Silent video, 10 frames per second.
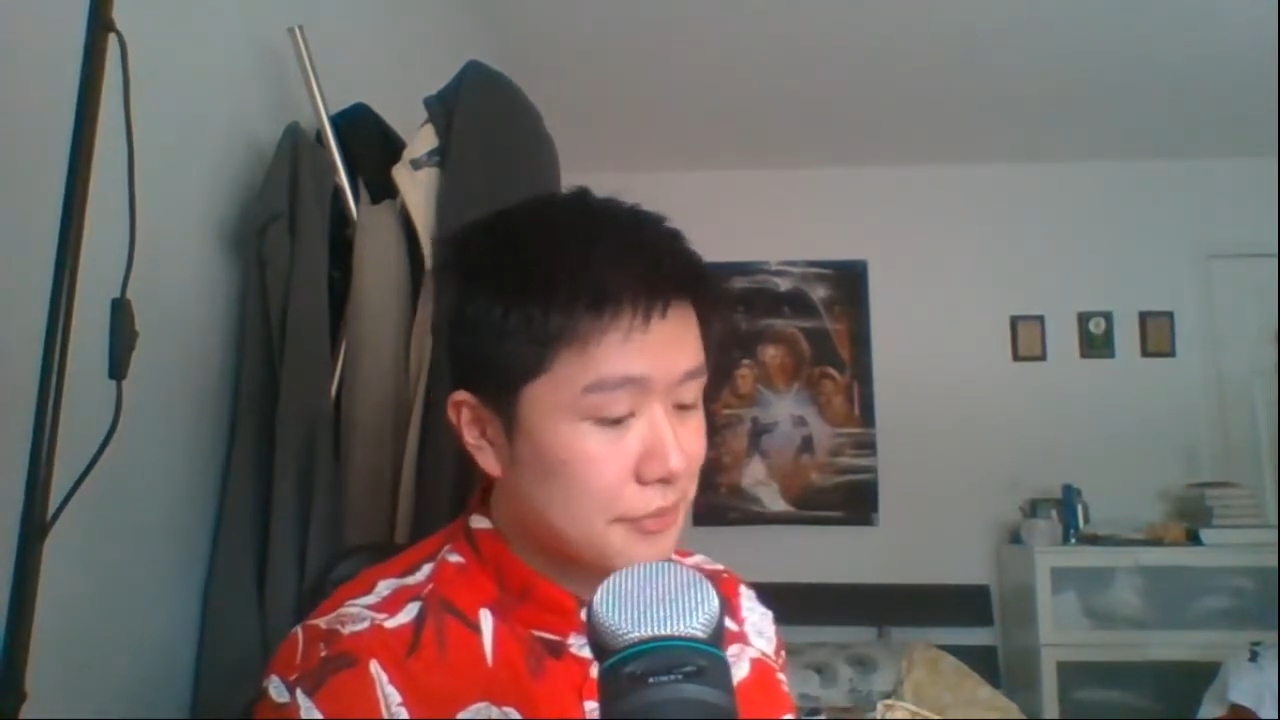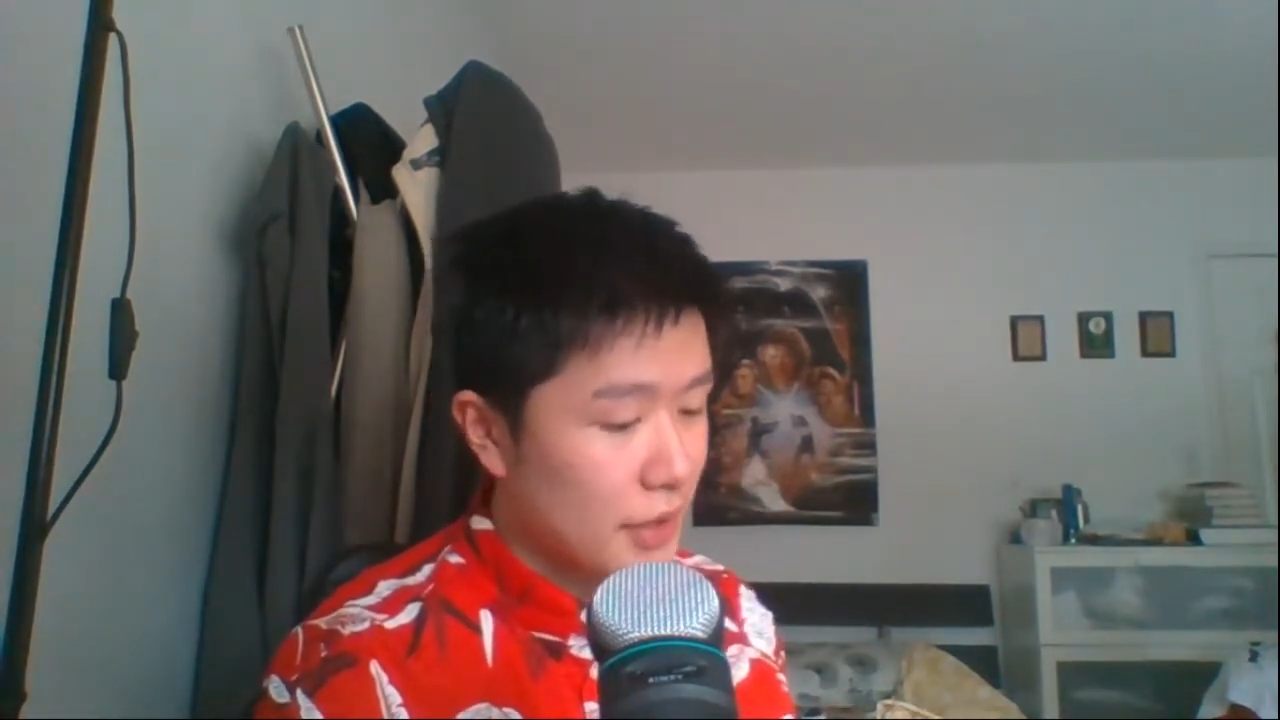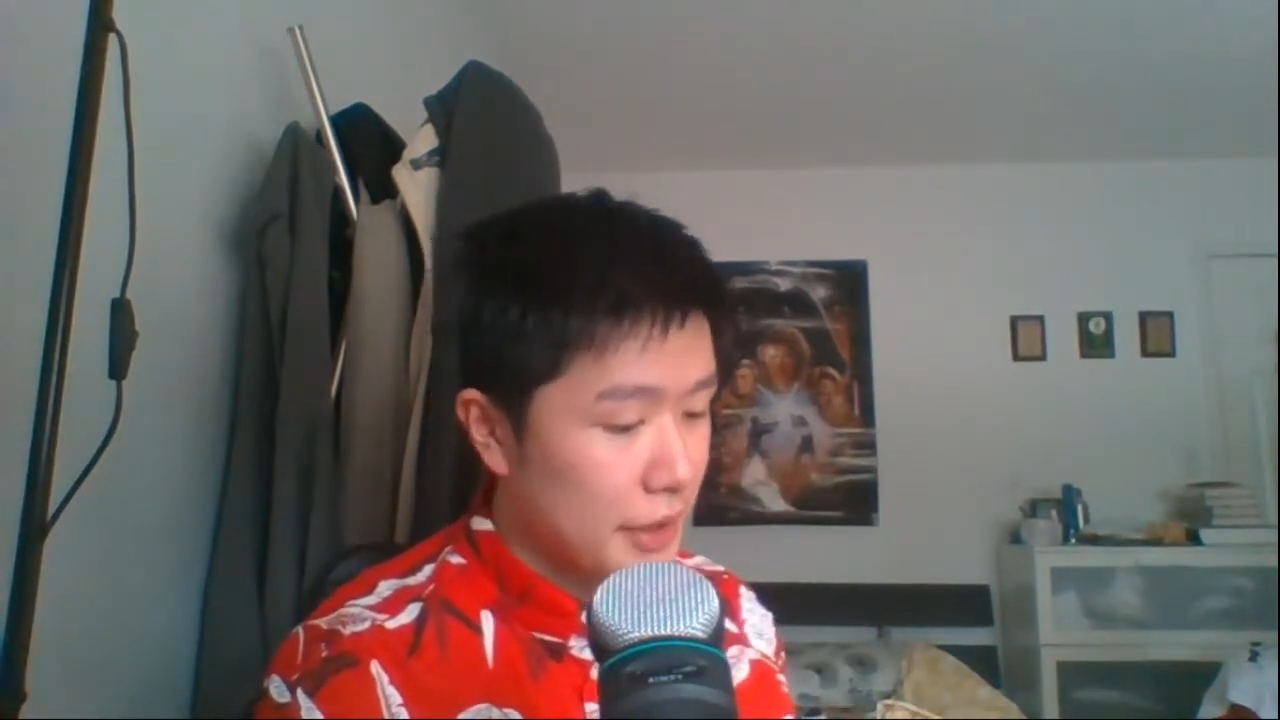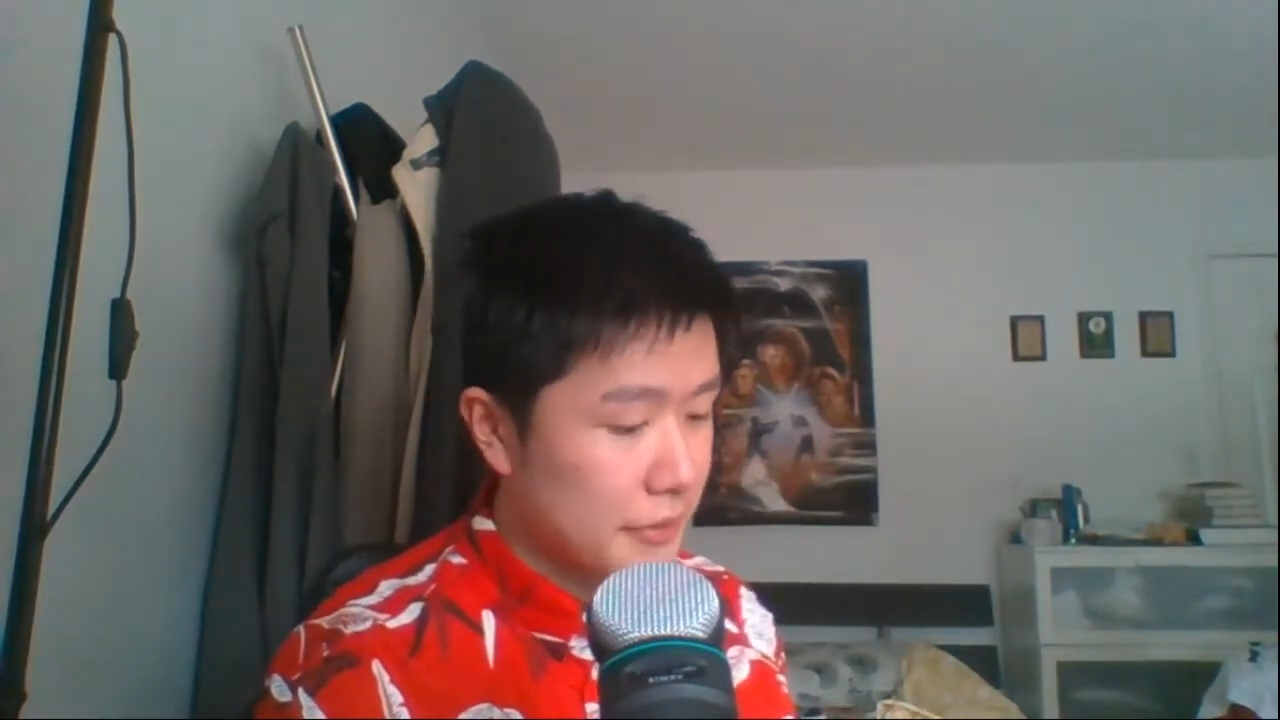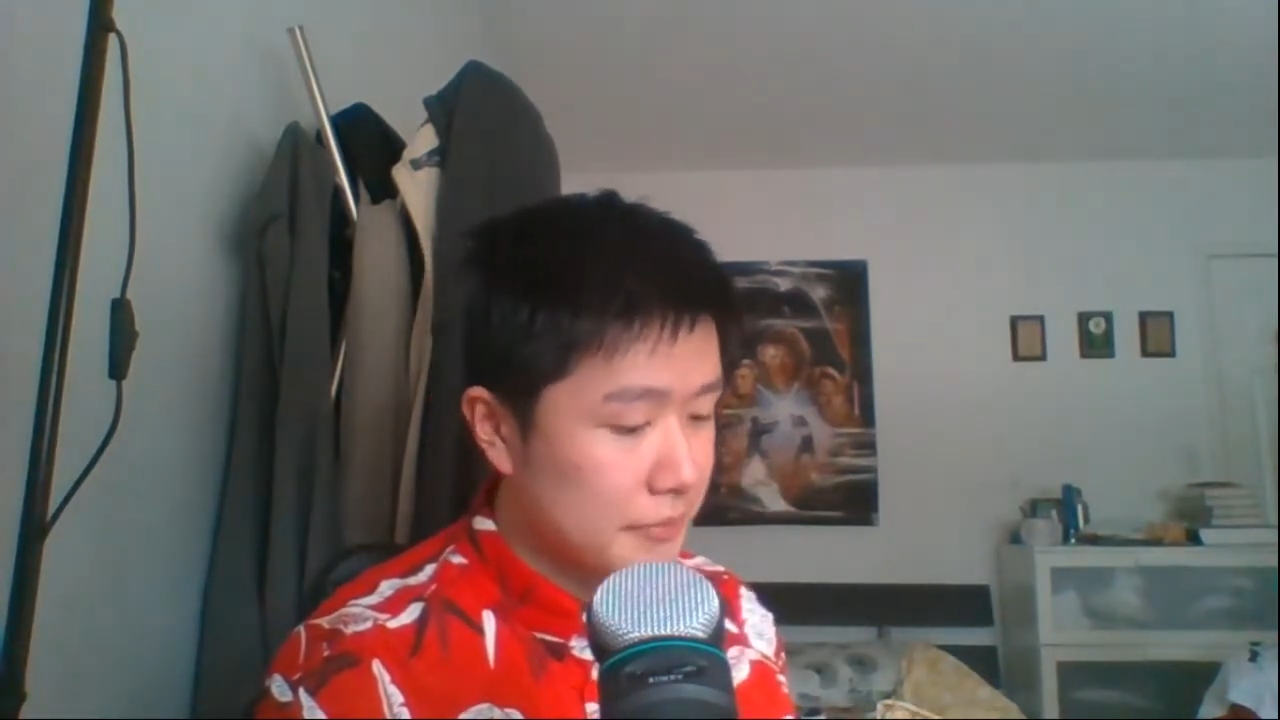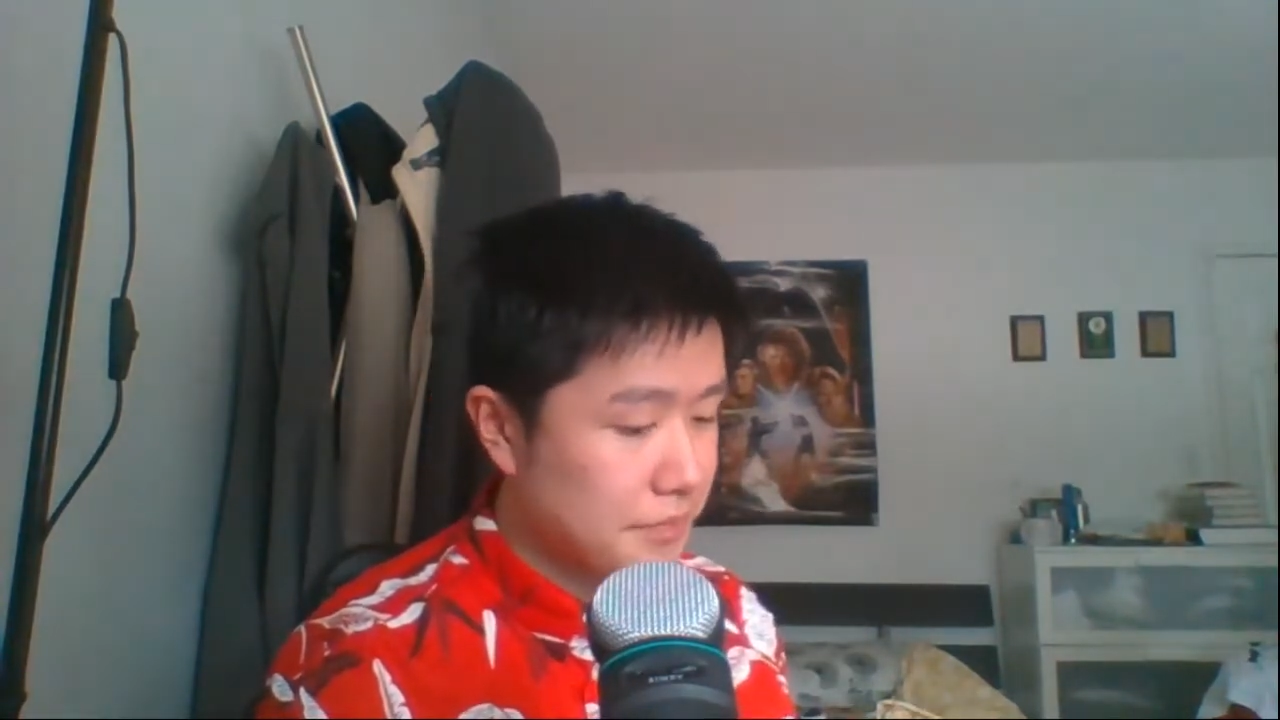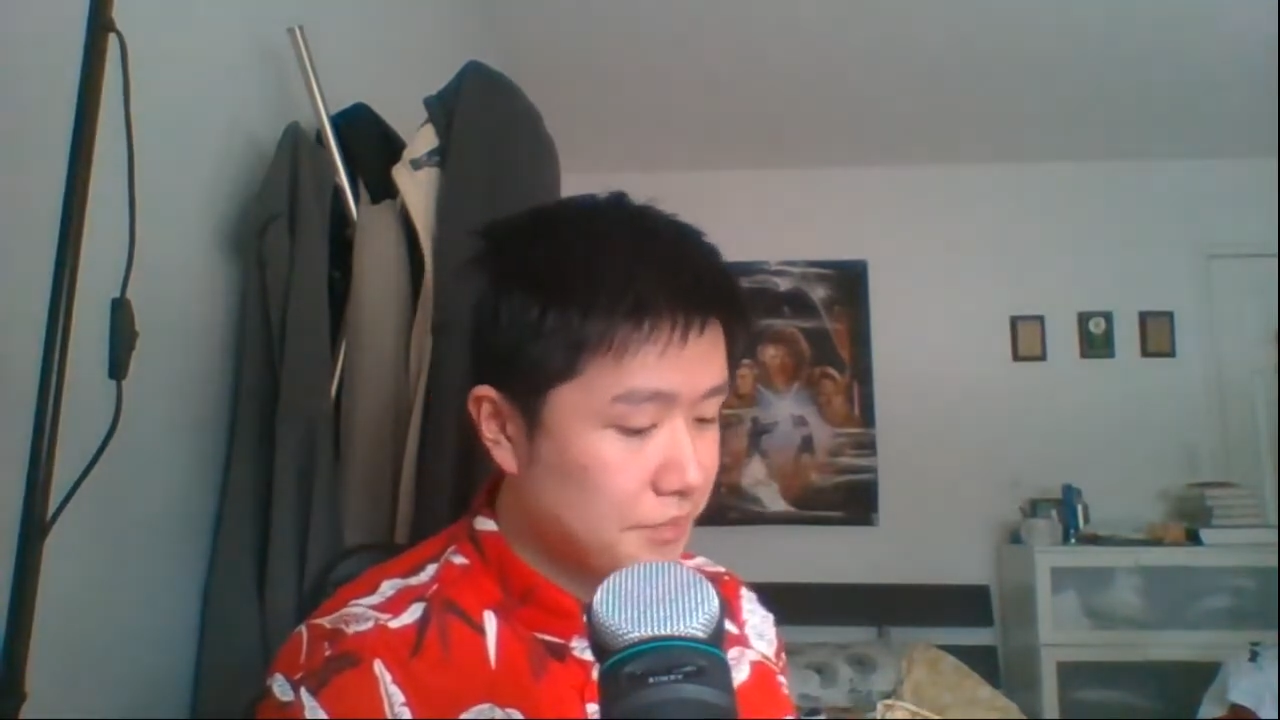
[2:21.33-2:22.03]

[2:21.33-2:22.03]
Yeah.